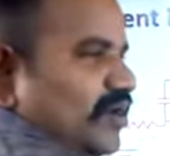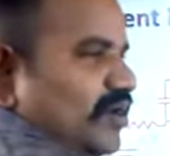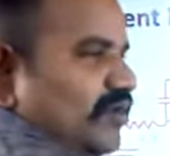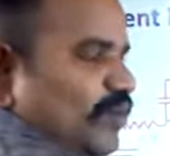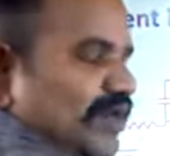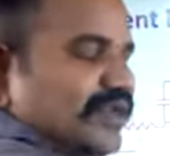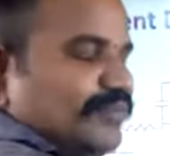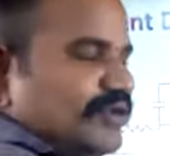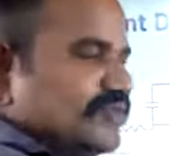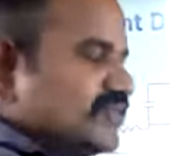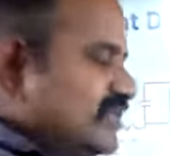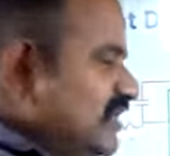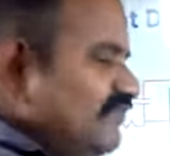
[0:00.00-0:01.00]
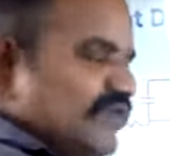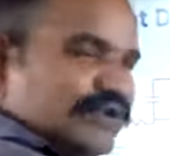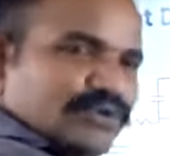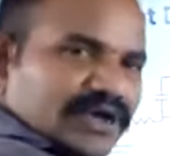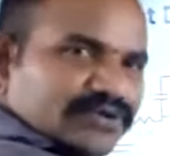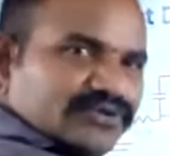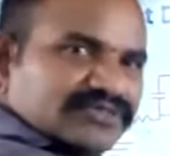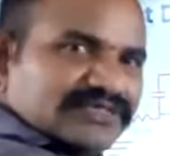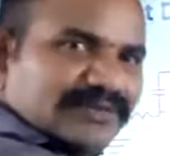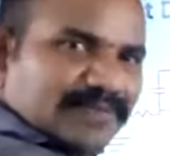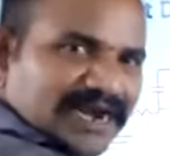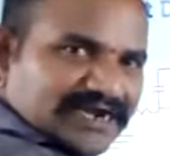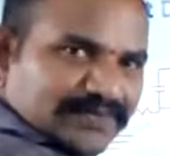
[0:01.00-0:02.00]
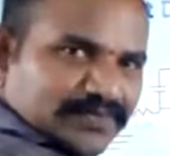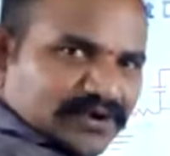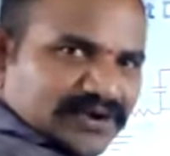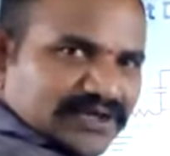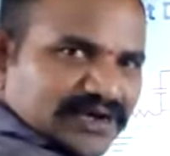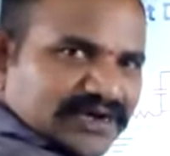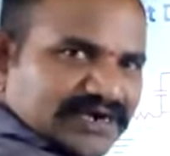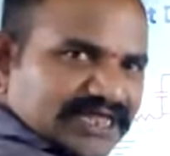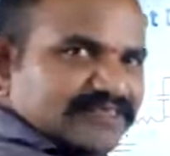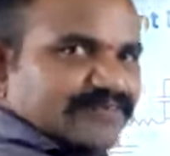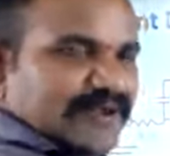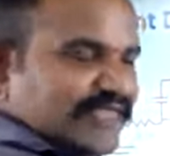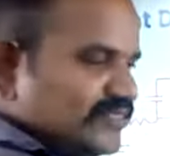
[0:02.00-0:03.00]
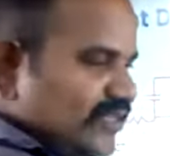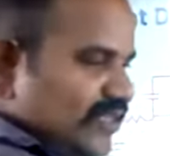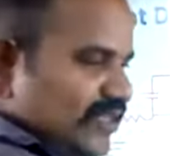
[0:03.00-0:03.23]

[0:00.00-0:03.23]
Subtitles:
what I mean to say that when you are using the multiple displays